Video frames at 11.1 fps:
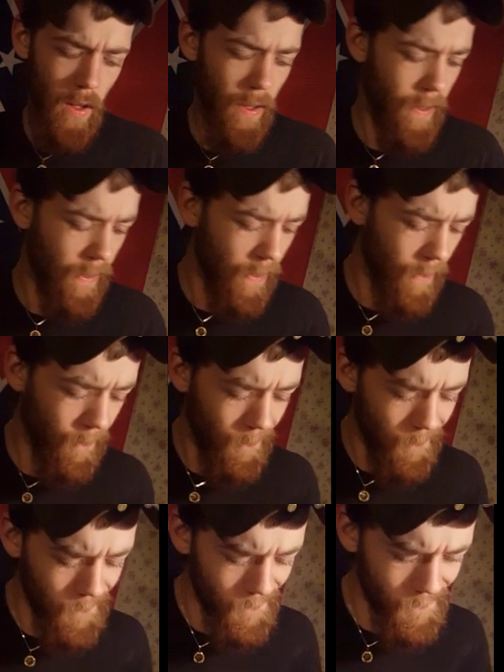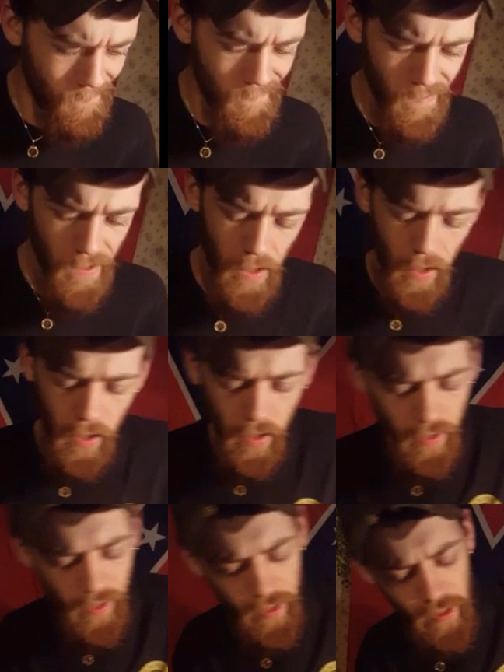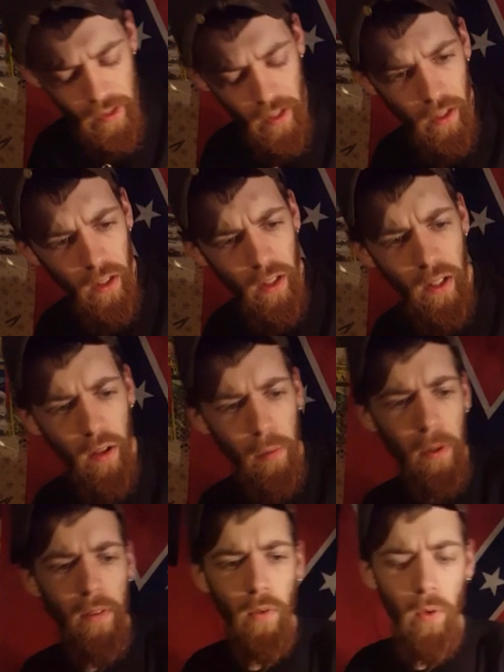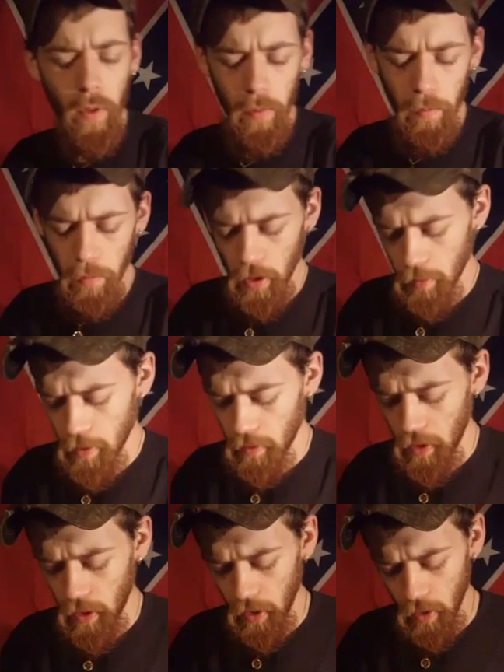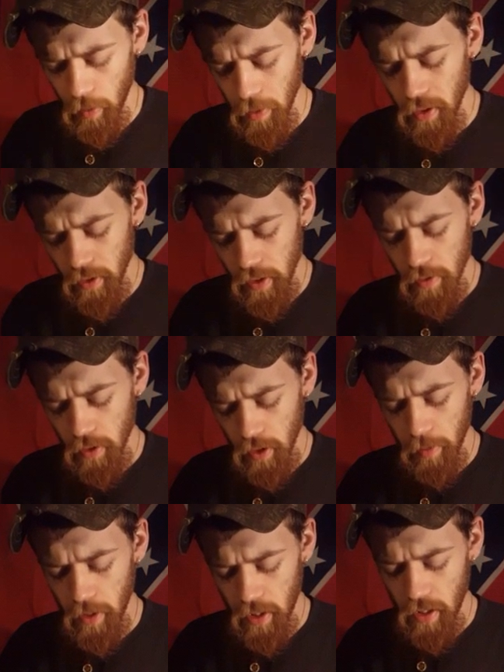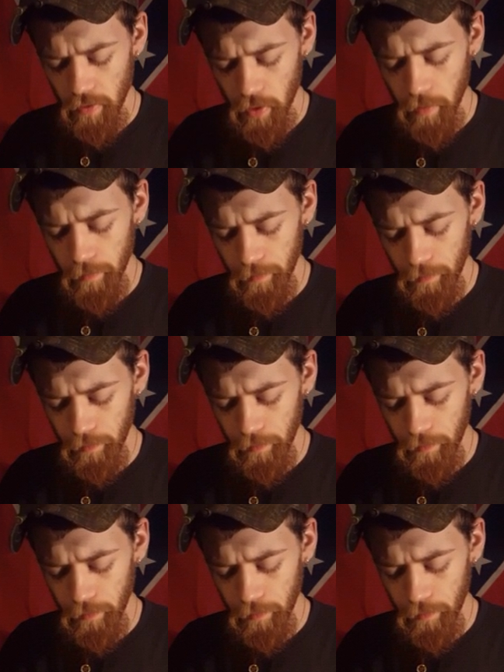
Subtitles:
Like that. Take just a little bit of oil, put on my rag. I want to do this one a little bit different.